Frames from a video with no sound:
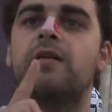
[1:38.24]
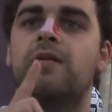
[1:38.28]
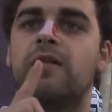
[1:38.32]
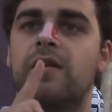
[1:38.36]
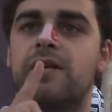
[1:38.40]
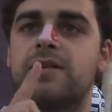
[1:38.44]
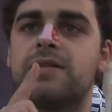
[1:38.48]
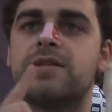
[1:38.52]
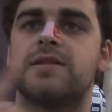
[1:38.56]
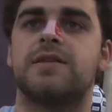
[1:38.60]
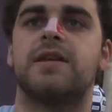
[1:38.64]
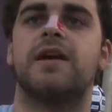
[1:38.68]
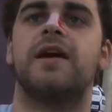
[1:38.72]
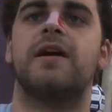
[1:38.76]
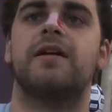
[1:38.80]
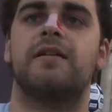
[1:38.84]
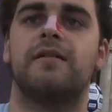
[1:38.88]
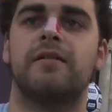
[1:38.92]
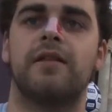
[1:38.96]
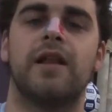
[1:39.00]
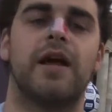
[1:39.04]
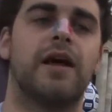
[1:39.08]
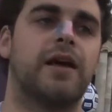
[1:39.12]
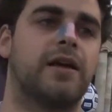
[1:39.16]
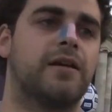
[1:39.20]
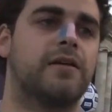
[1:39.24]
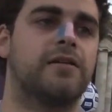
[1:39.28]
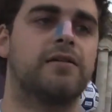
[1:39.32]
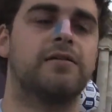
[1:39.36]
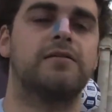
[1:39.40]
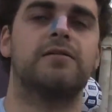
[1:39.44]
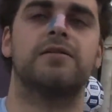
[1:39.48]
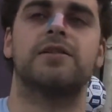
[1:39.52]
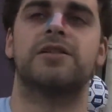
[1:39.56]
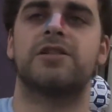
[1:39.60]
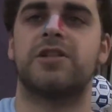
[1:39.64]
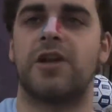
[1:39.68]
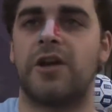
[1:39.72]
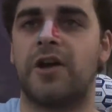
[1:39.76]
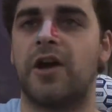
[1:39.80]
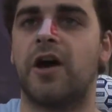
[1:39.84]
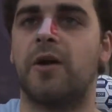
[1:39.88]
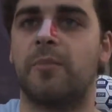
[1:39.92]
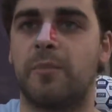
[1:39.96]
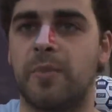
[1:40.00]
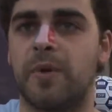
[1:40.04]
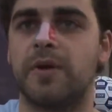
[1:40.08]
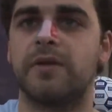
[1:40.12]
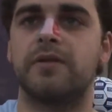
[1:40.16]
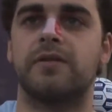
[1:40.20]
this and like shut
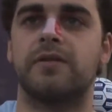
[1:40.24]
up.